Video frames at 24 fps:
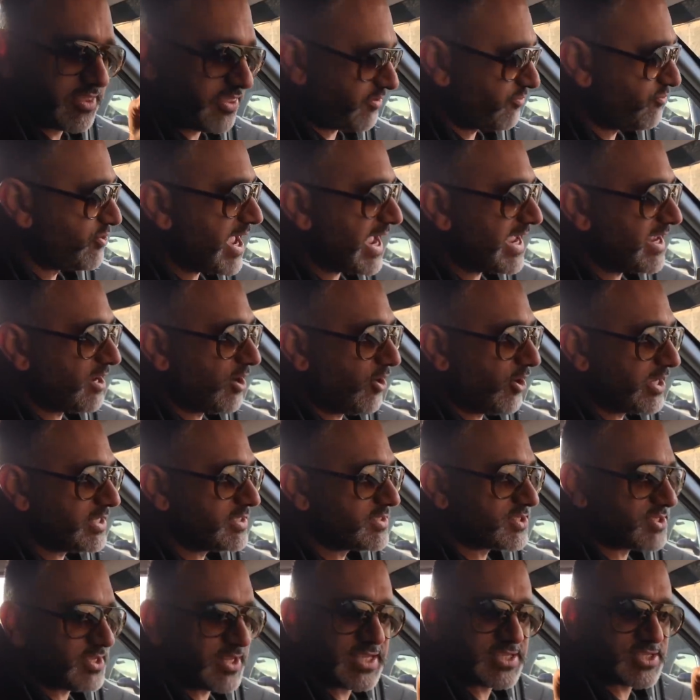3/8
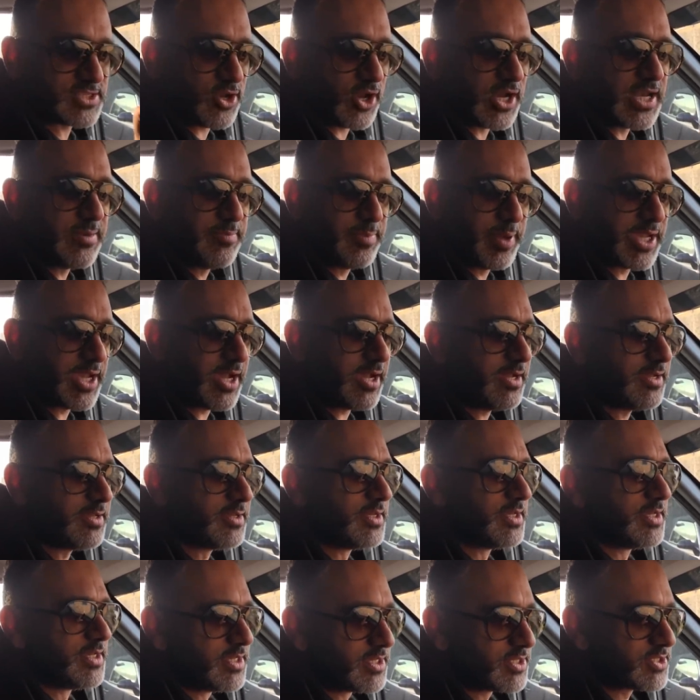lines, so they're slightly bigger,
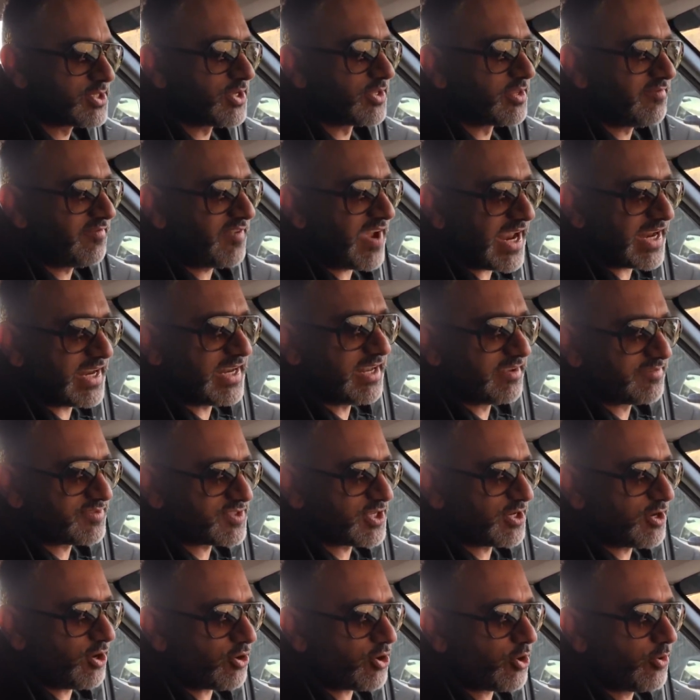so the van
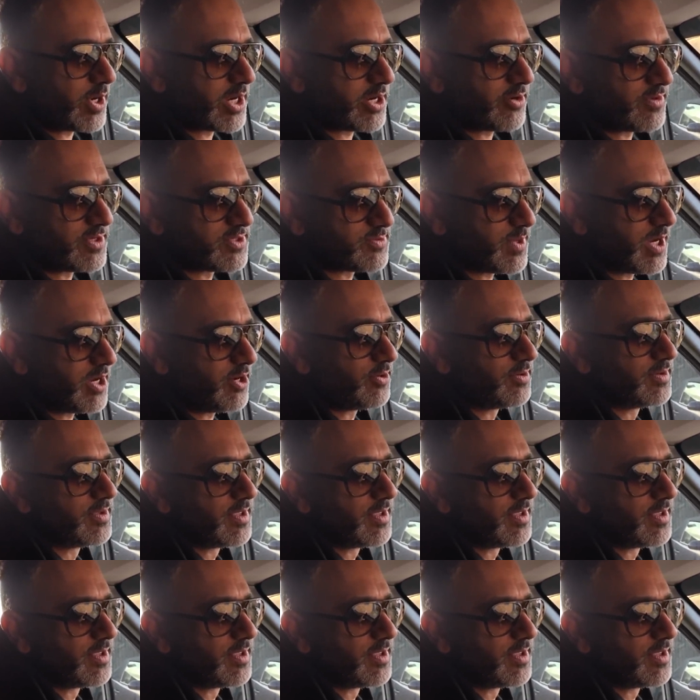lifts a lot quicker as well.